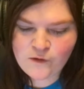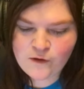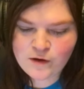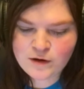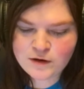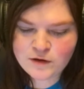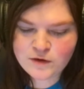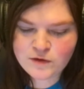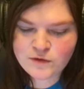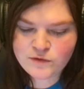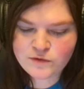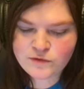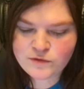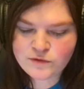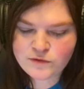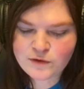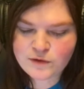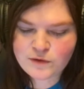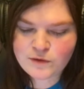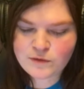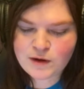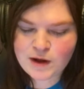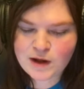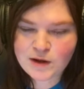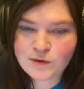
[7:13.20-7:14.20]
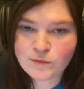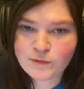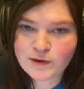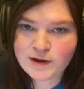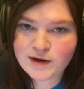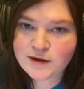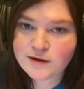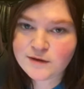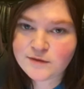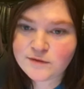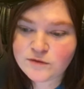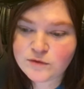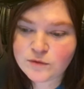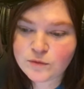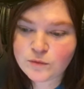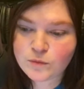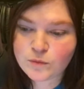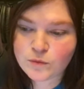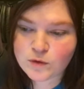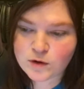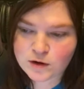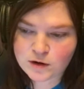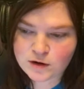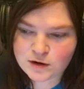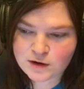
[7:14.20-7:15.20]
So I went into
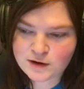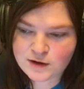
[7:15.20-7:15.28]
work